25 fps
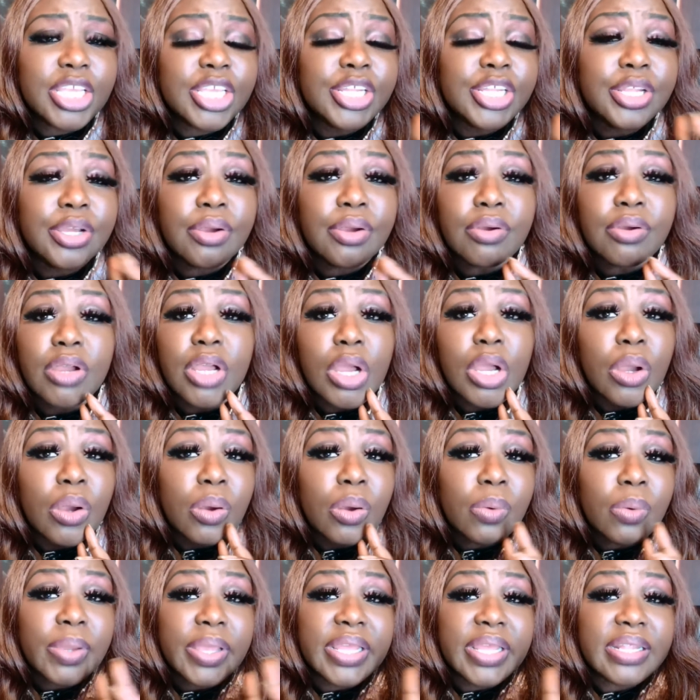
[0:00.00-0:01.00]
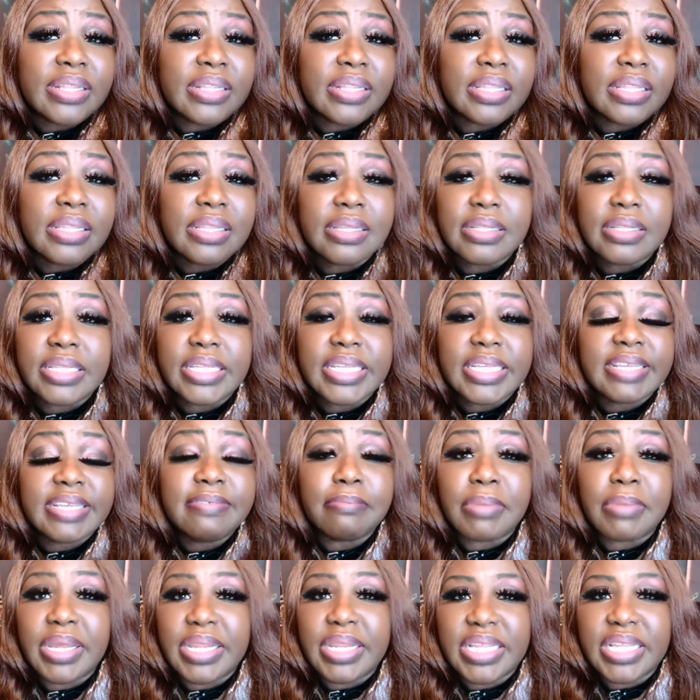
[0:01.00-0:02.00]
you know, go and
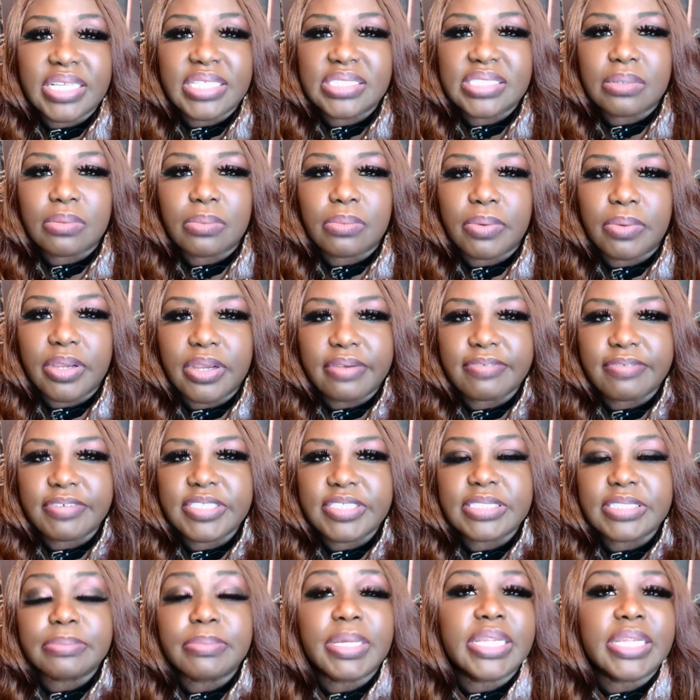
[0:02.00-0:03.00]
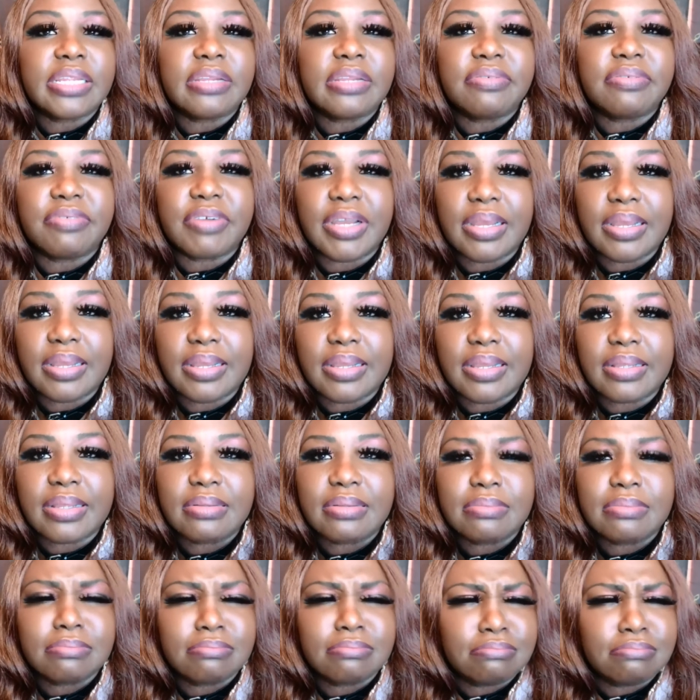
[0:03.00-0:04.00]
leave money somewhere for somebody to
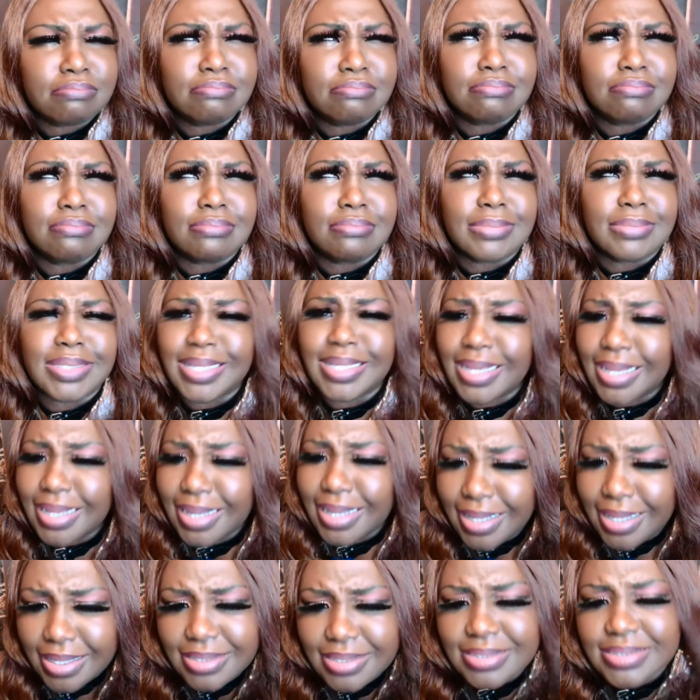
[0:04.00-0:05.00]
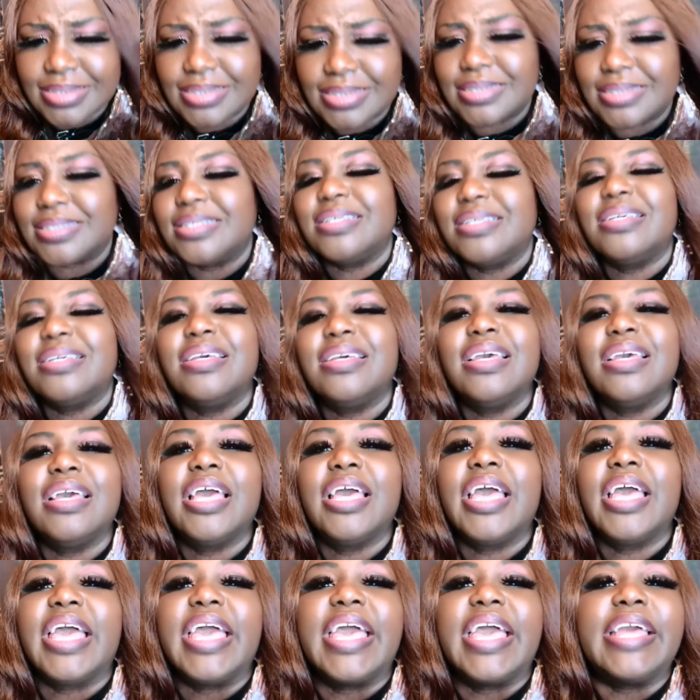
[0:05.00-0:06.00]
find. Yes.
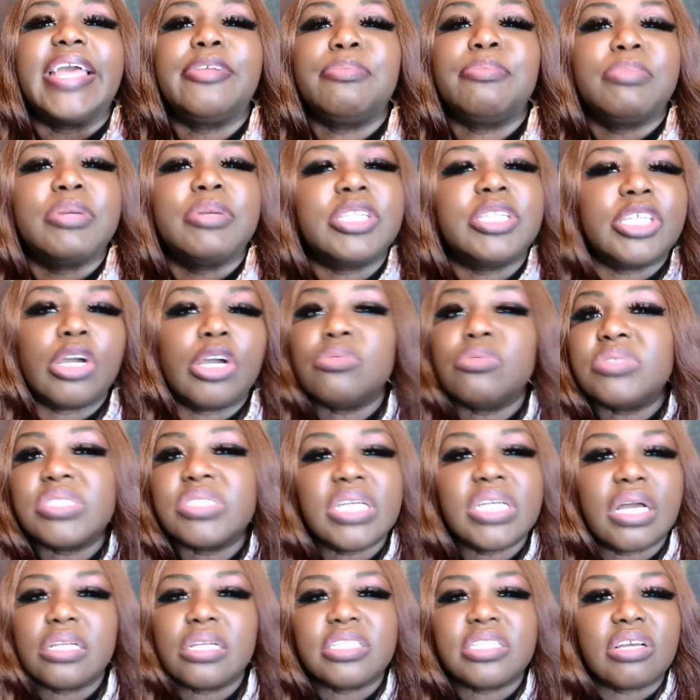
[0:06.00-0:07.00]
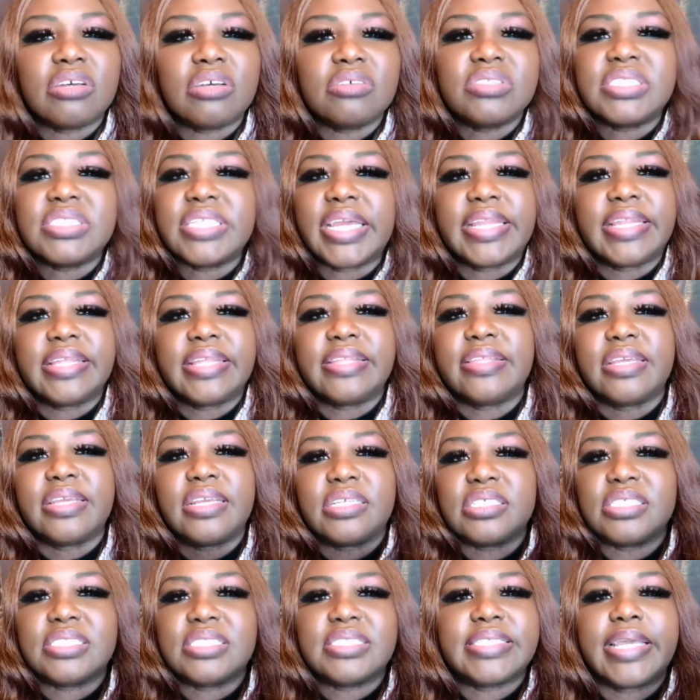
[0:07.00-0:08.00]
But don't say
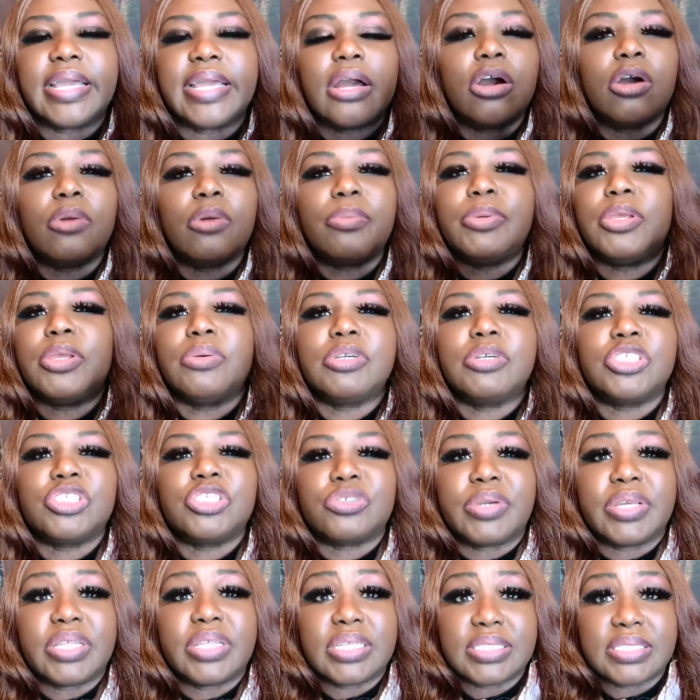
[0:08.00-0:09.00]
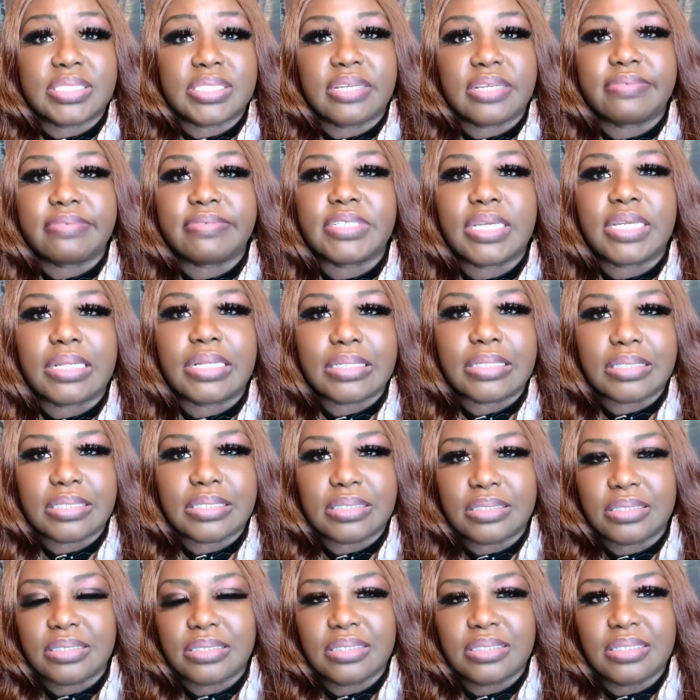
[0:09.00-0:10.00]
anything. Just say, I hope you enjoy this gift,
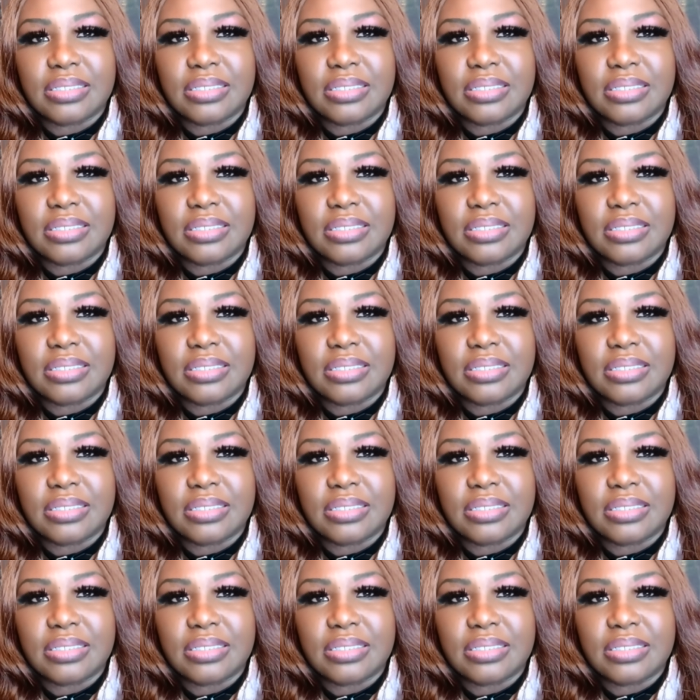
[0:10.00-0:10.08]
darling,